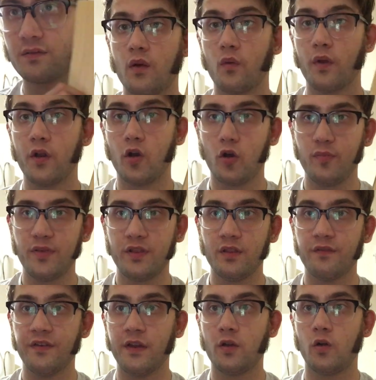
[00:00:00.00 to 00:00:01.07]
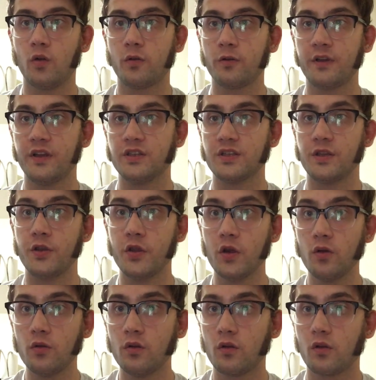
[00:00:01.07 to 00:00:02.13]
When open, the vent hole creates a
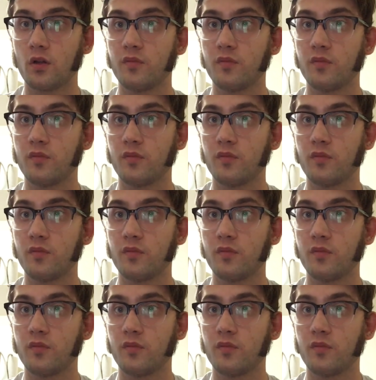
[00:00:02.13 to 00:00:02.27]
node or